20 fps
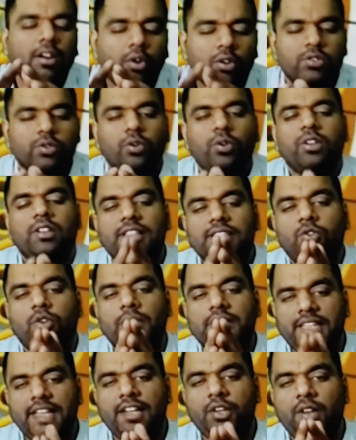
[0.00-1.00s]
and also this
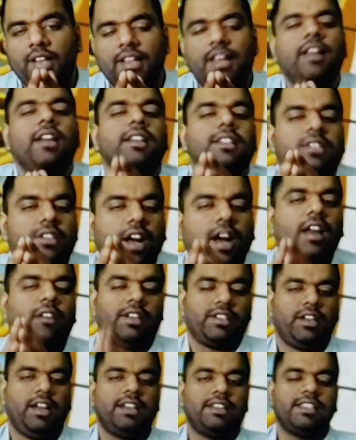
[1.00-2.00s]
will be seen during the
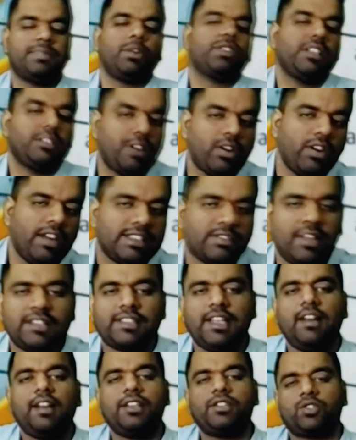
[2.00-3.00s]
starvation, and this process we call as
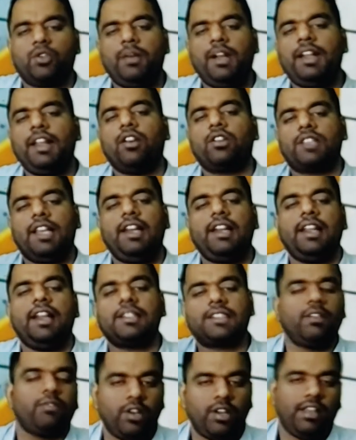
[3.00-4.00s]
when cell lysosome eating or cell eating
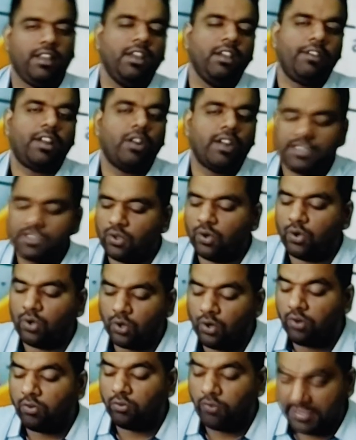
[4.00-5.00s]
itself only, we call as
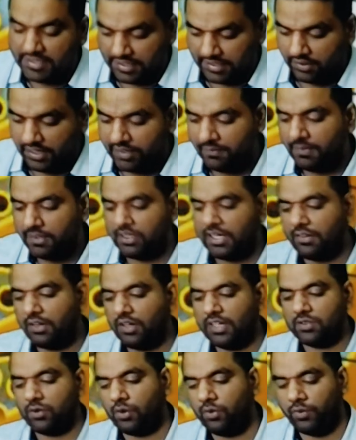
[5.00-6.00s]
autophagy, right? So that we
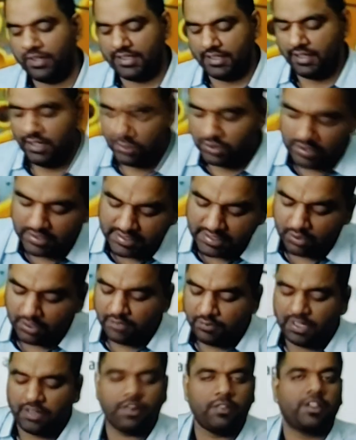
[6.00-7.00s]
call as autophagy. So this is how
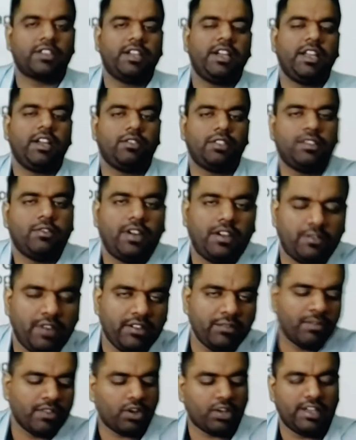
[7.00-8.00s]
the different functionality of this
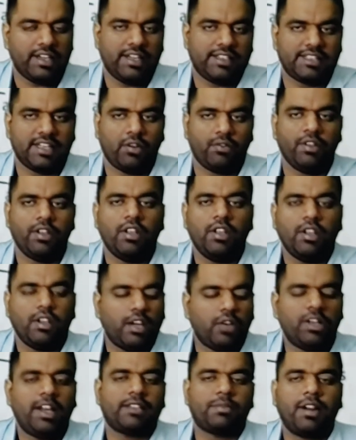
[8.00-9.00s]
different organelles.
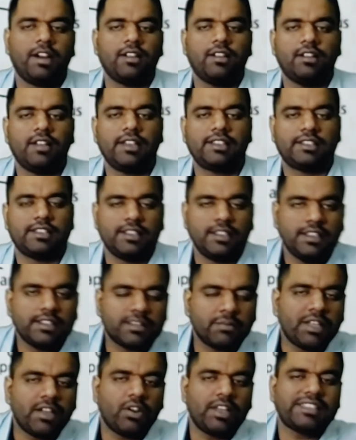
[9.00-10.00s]
Now the next part, that's
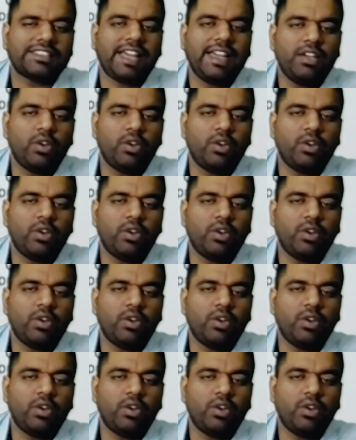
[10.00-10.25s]
something called as